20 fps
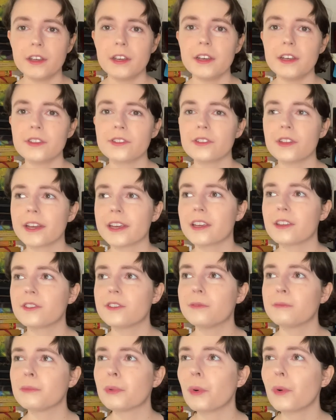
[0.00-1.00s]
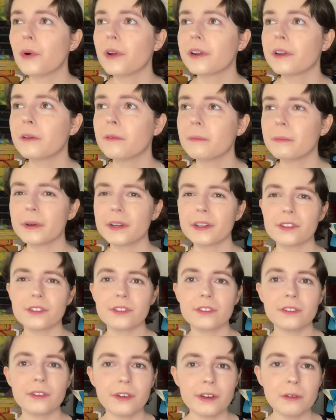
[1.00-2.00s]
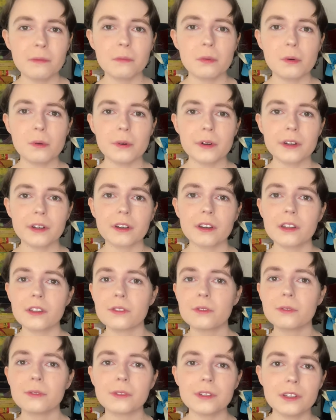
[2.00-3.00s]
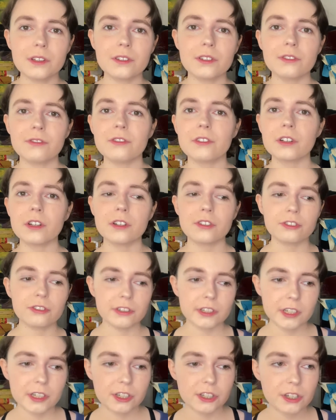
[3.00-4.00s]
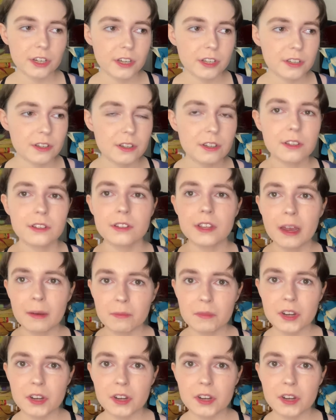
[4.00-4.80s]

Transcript: it's important, but it's not important. It's all these different contradictions at the same